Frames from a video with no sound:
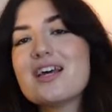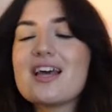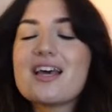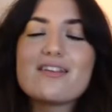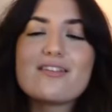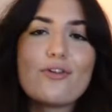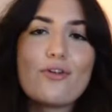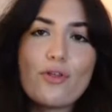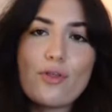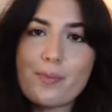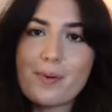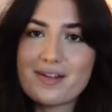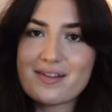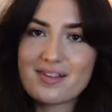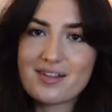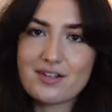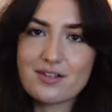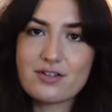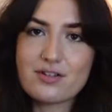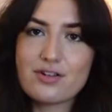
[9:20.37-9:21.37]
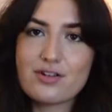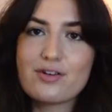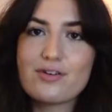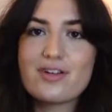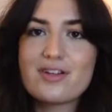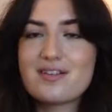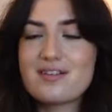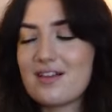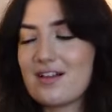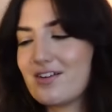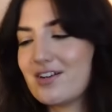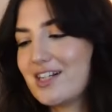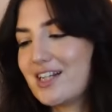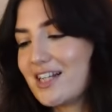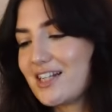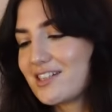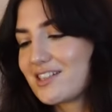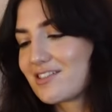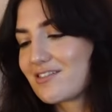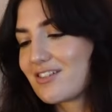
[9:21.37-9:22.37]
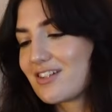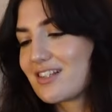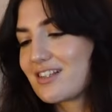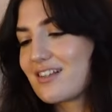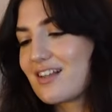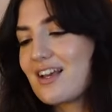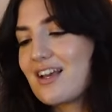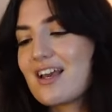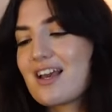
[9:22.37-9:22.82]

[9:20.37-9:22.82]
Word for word: is not the best thing to do it's very dangerous